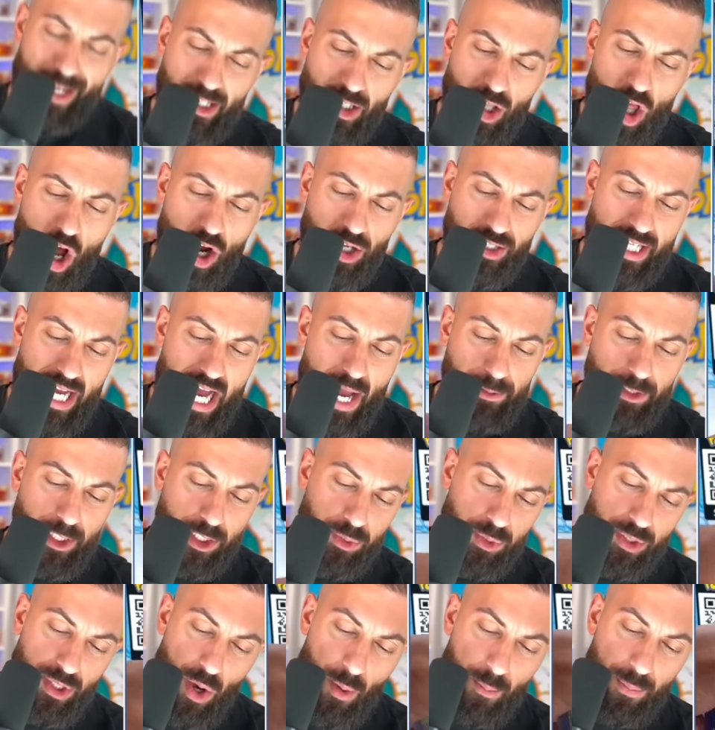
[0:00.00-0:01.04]
a long time since
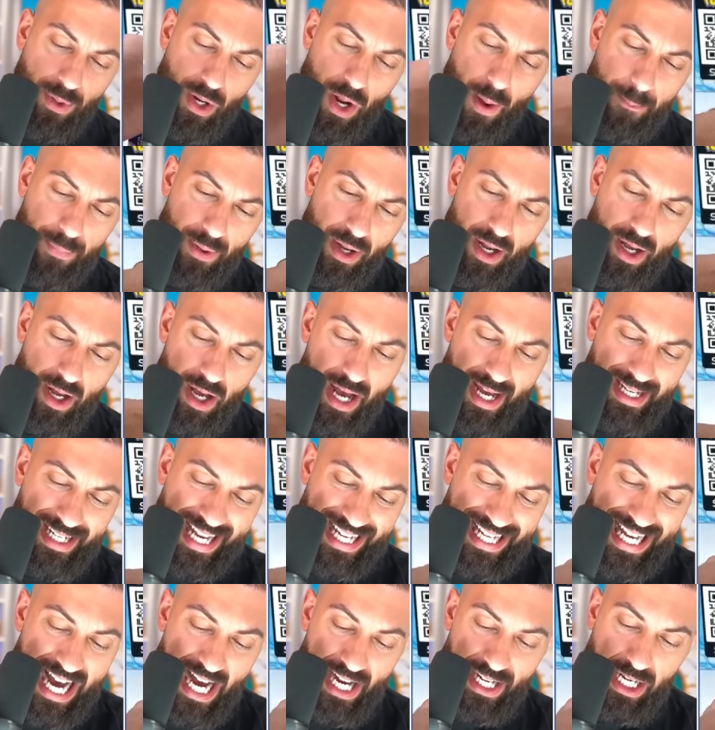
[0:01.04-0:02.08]
we opened up uh, an
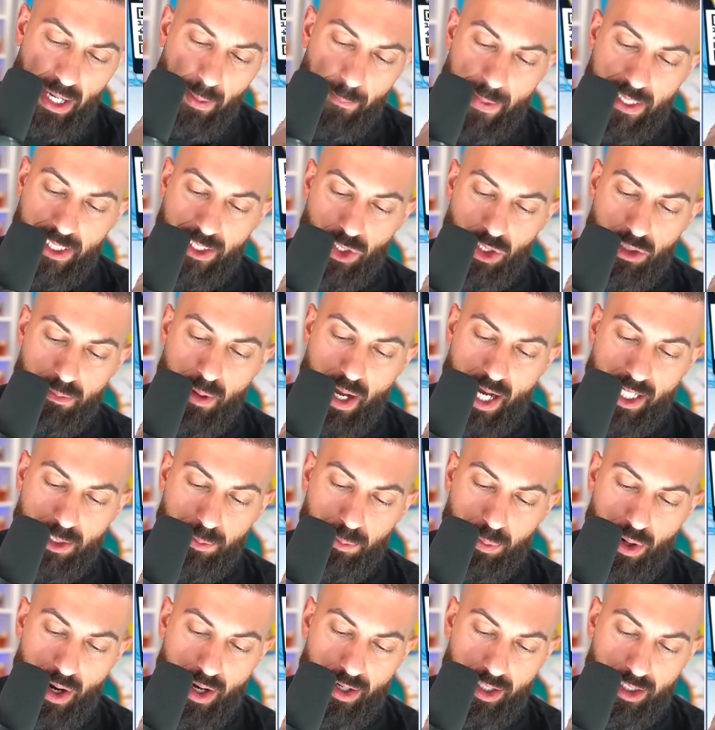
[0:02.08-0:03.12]
Iconic mystery box
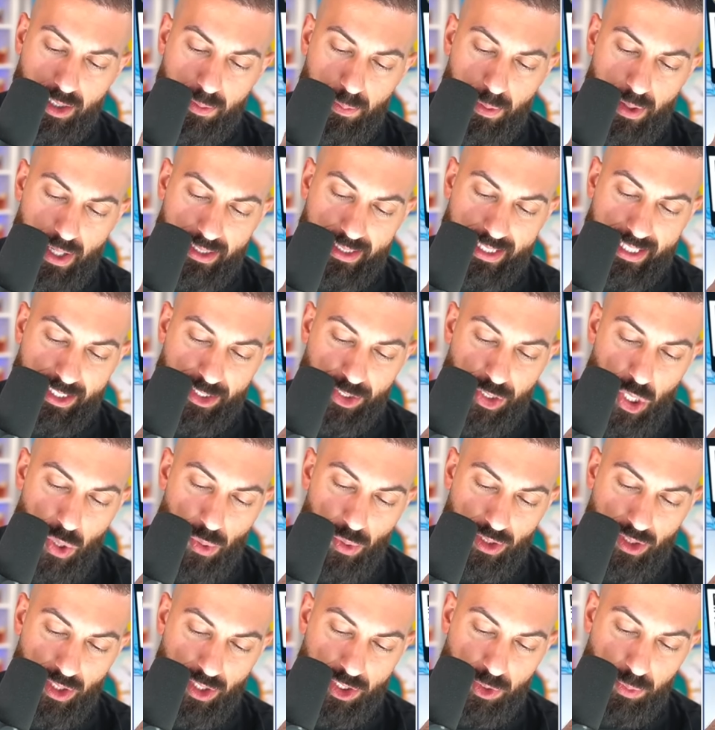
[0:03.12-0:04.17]
product, but this new
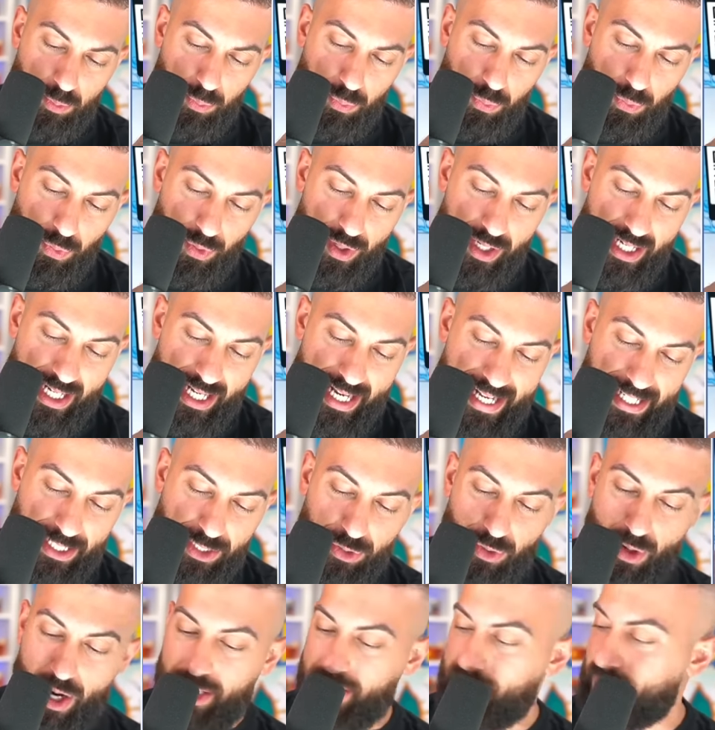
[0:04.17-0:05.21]
one looks pretty
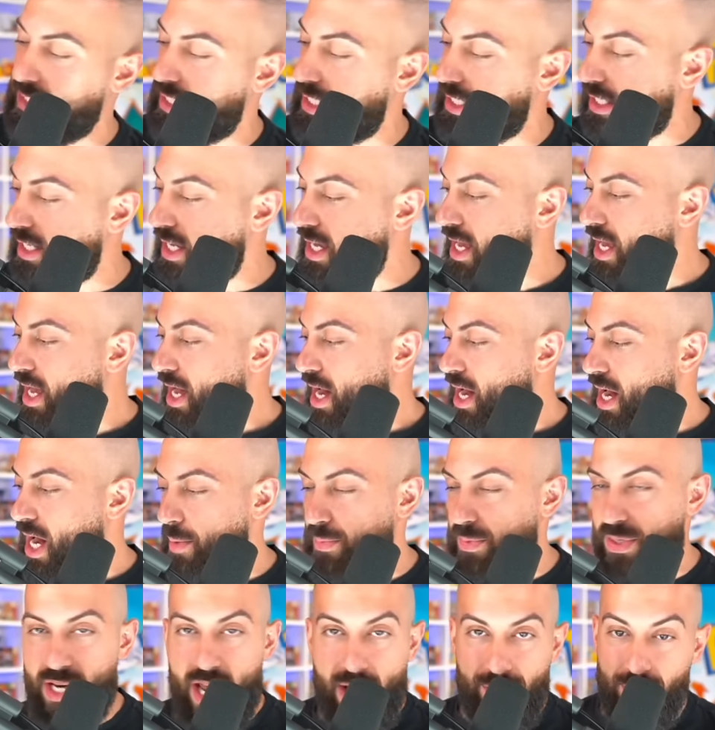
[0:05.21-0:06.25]
interesting.
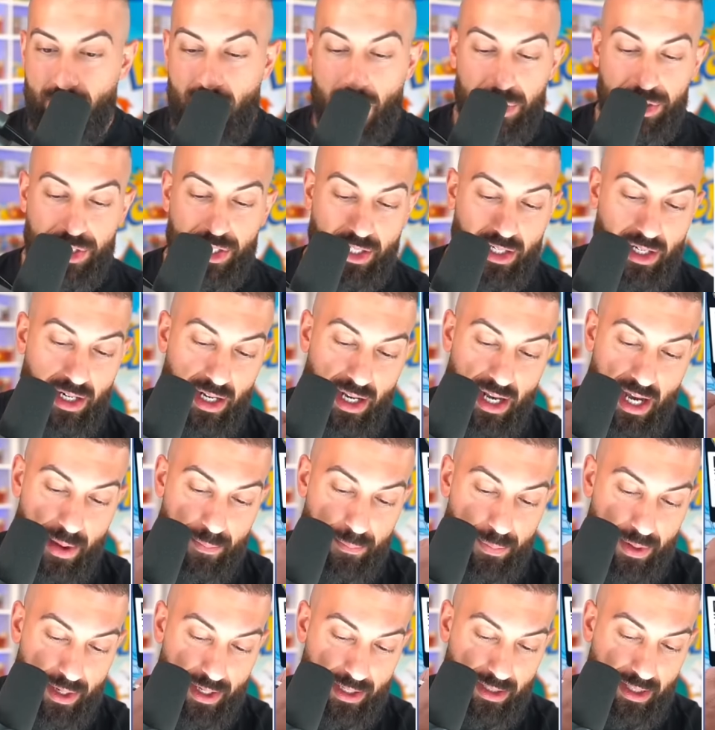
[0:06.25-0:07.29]
Um, you never know what you're going to get,
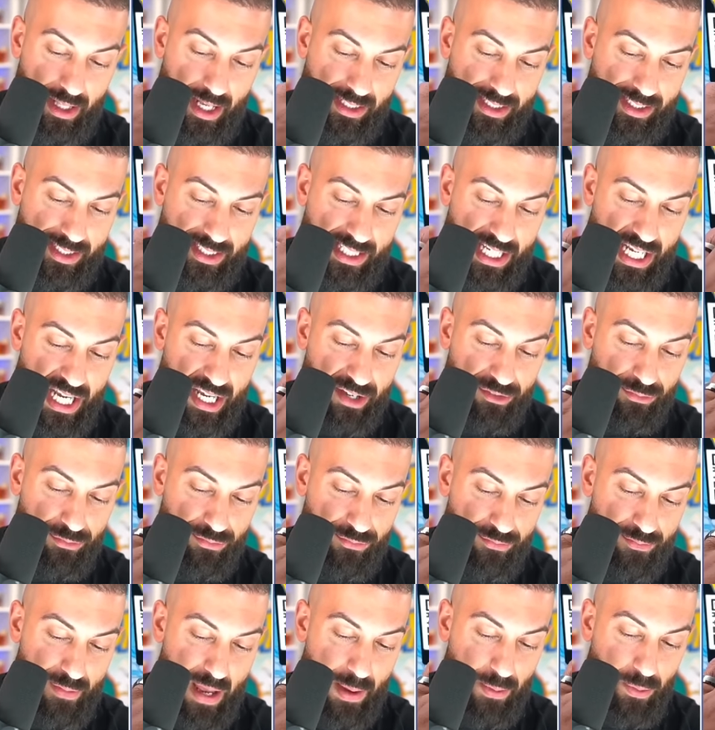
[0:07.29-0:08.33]
but let's see if
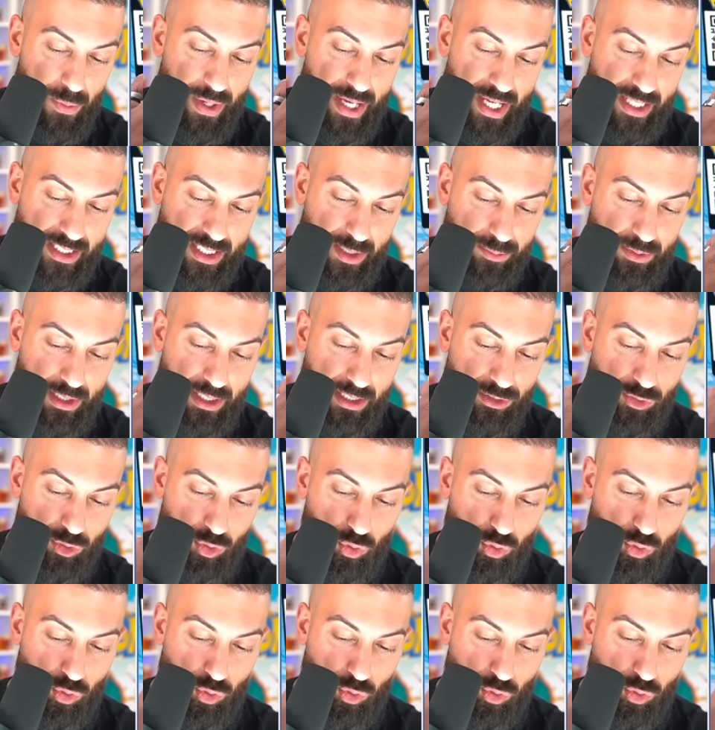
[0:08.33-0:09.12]
maybe we get something